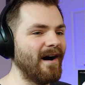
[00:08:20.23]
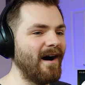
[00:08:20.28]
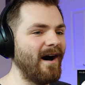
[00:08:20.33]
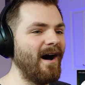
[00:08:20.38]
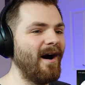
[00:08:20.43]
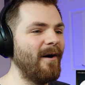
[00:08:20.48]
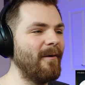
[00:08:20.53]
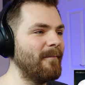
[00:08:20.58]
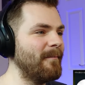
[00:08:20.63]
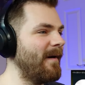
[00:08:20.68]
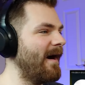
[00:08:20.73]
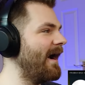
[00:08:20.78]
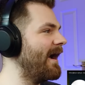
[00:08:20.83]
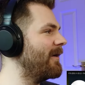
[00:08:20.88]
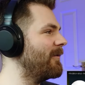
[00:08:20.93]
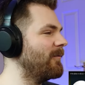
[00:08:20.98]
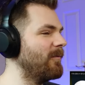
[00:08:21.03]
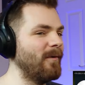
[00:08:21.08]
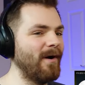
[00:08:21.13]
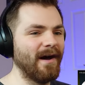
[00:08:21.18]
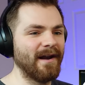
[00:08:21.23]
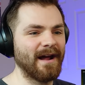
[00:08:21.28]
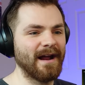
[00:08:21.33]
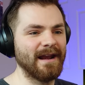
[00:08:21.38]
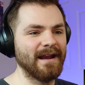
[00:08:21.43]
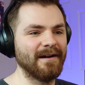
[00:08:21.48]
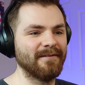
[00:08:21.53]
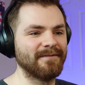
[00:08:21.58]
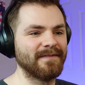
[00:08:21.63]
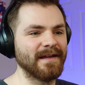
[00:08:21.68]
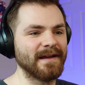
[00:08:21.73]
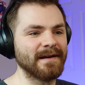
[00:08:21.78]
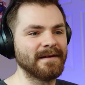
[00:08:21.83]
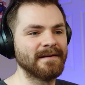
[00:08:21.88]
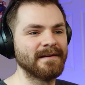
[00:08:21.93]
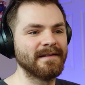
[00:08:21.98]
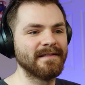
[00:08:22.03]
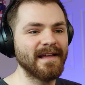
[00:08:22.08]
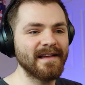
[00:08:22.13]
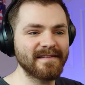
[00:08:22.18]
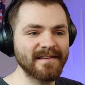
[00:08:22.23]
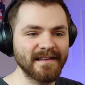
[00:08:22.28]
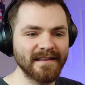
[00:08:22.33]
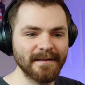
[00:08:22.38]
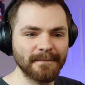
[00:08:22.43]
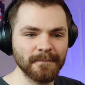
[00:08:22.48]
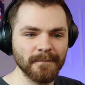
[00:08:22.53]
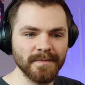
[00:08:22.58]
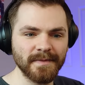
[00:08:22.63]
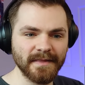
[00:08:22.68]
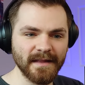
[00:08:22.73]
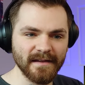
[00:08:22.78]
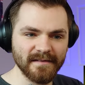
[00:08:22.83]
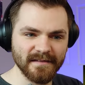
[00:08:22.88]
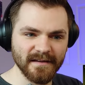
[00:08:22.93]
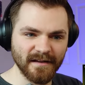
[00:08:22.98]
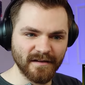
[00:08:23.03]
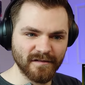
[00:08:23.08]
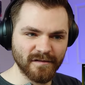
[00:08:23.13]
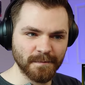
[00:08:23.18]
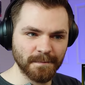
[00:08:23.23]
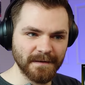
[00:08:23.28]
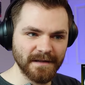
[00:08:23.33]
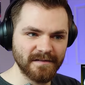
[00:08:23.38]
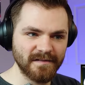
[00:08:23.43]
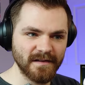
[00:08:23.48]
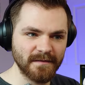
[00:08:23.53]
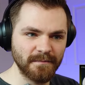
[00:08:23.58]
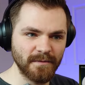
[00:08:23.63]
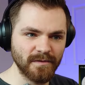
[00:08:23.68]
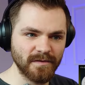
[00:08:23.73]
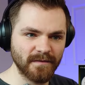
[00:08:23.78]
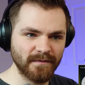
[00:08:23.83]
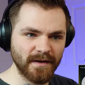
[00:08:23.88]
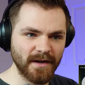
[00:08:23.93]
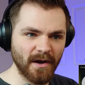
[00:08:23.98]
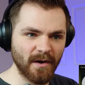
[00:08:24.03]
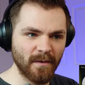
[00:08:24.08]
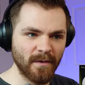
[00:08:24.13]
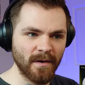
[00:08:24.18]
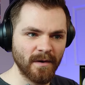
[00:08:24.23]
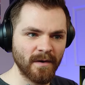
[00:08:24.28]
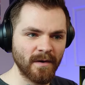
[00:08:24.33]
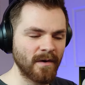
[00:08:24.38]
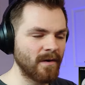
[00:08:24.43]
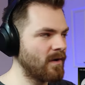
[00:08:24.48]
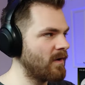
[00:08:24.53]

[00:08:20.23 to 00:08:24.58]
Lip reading: Oh my word, I loved it. There's an explicit music video?